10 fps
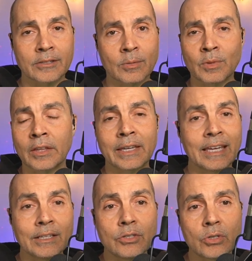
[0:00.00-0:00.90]
something like
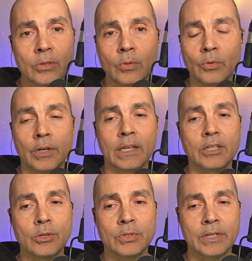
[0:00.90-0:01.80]
Intune, and
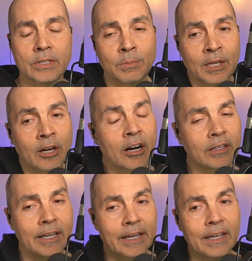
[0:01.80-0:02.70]
using something
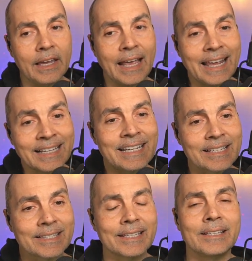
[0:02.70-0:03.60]
like an
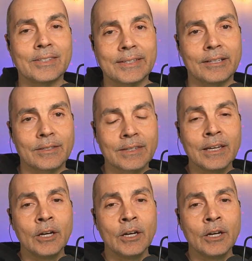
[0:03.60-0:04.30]
Endes instance